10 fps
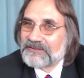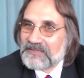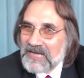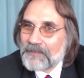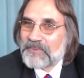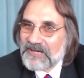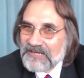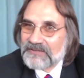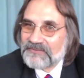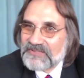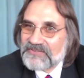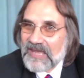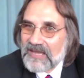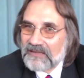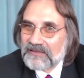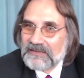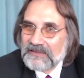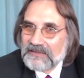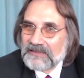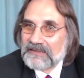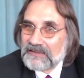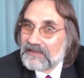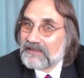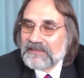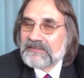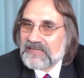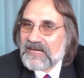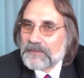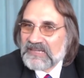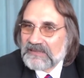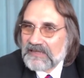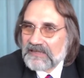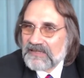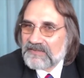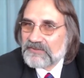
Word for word: the upper end of the scale uh, in the coming decades.